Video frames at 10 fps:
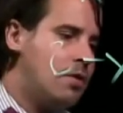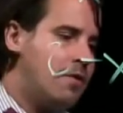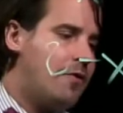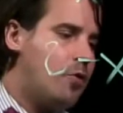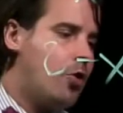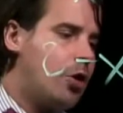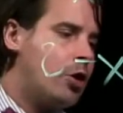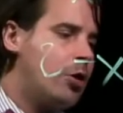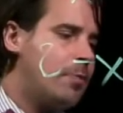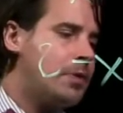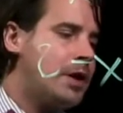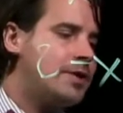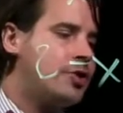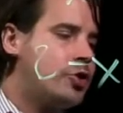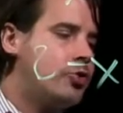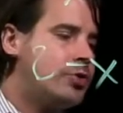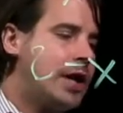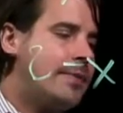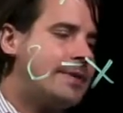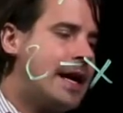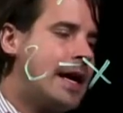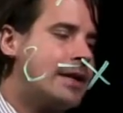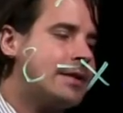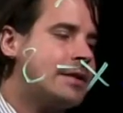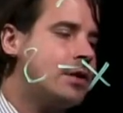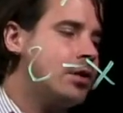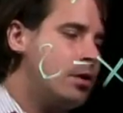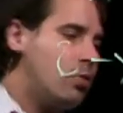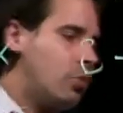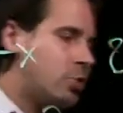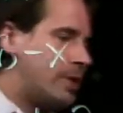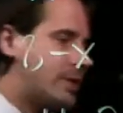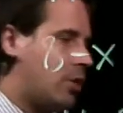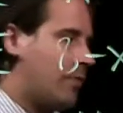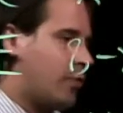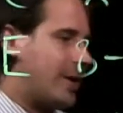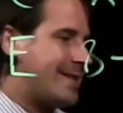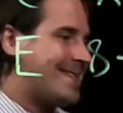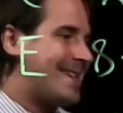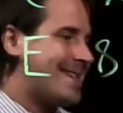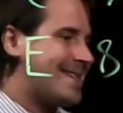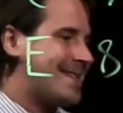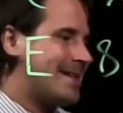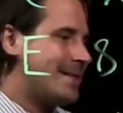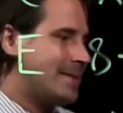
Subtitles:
4 plus 2 times x, which we solve for as 6.